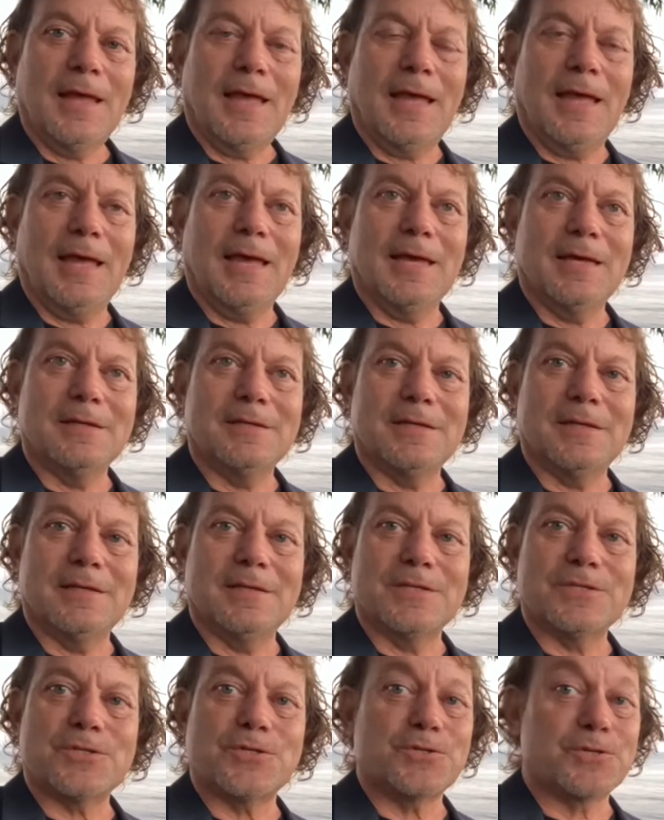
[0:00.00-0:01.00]
And
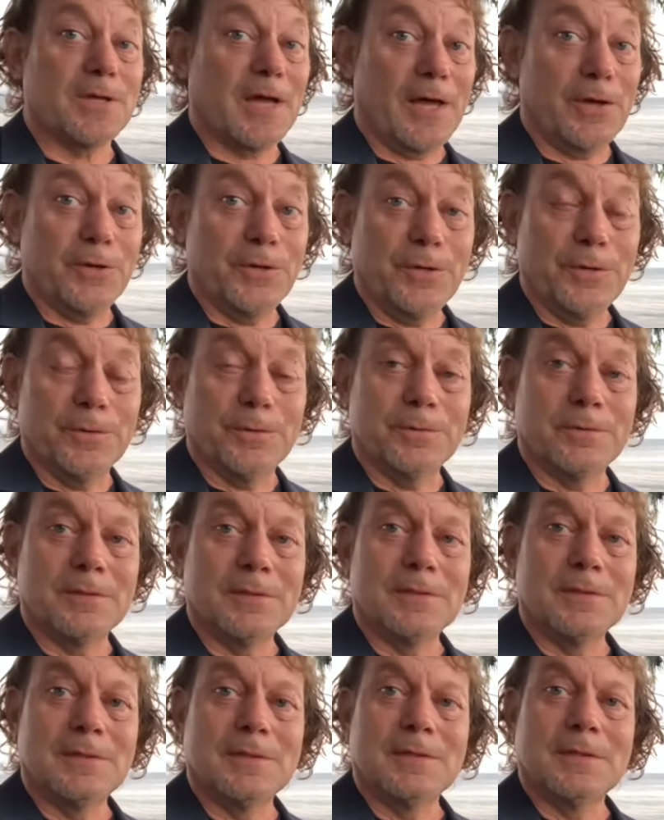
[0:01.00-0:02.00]
this is not new.
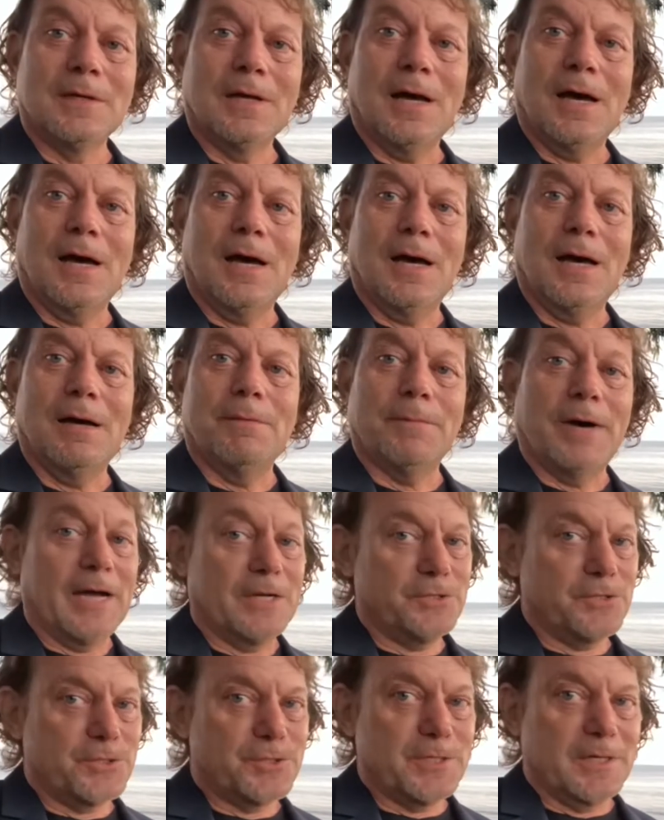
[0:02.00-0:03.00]
I
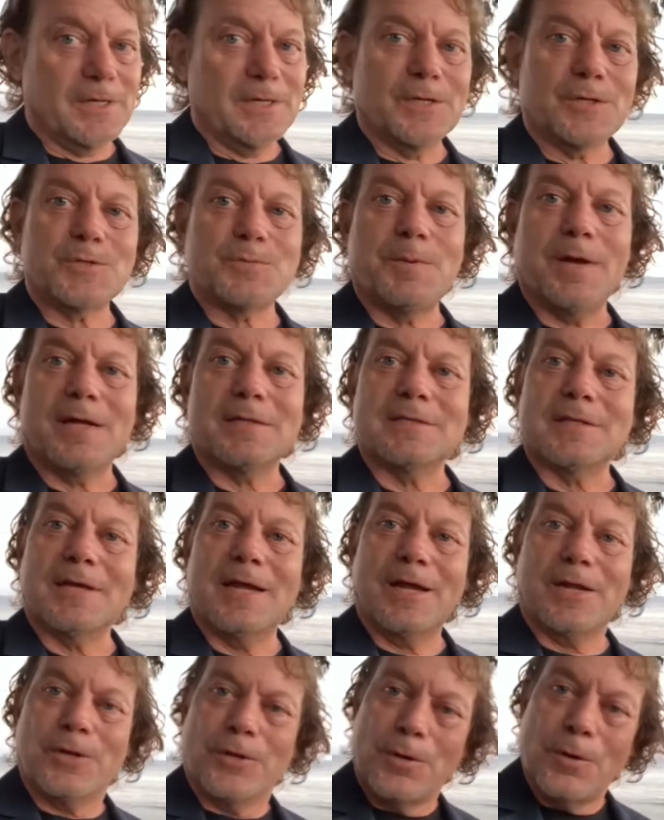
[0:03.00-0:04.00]
just didn't expect that I
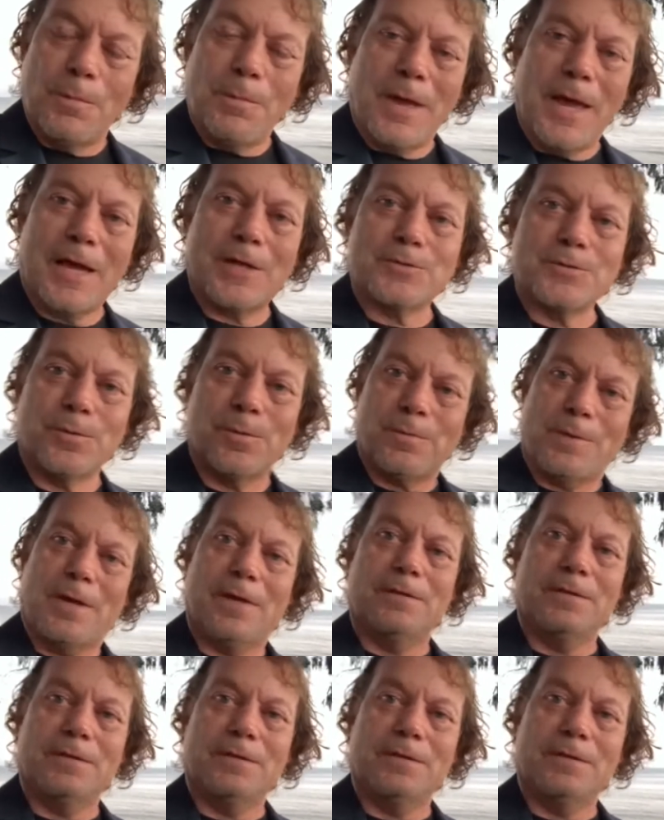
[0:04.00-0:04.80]
could go back to around